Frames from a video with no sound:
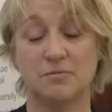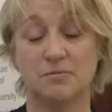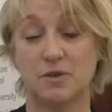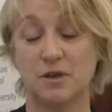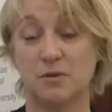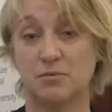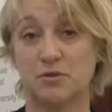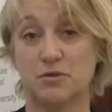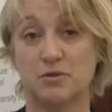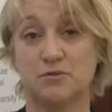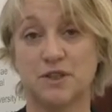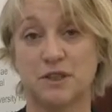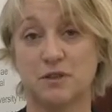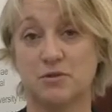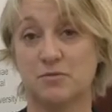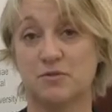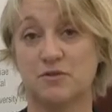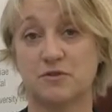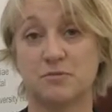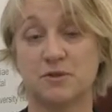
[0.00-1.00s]
improved
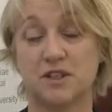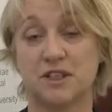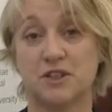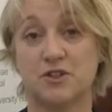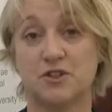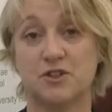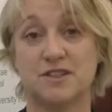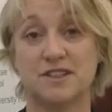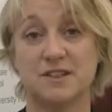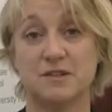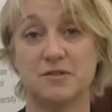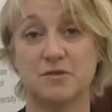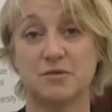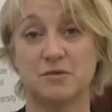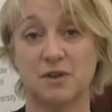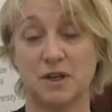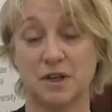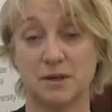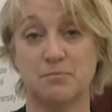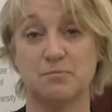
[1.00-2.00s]
outcomes for patients
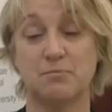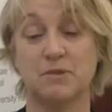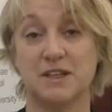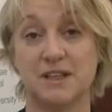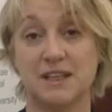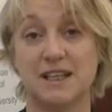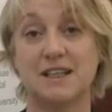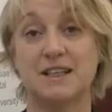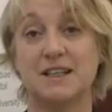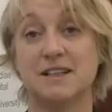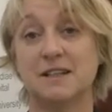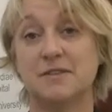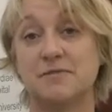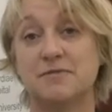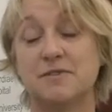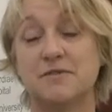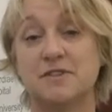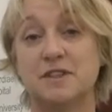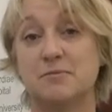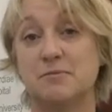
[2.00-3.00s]
by gaining that
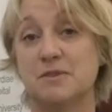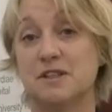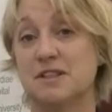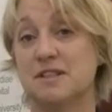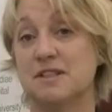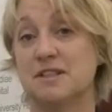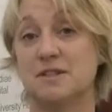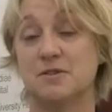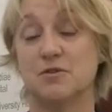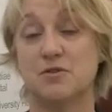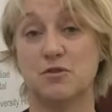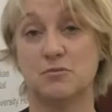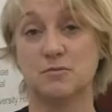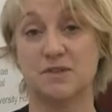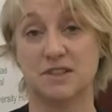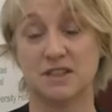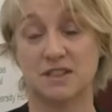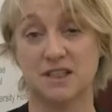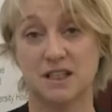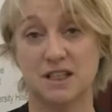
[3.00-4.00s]
15 minutes is
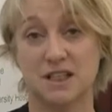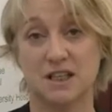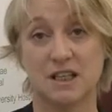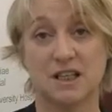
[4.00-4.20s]
enormous.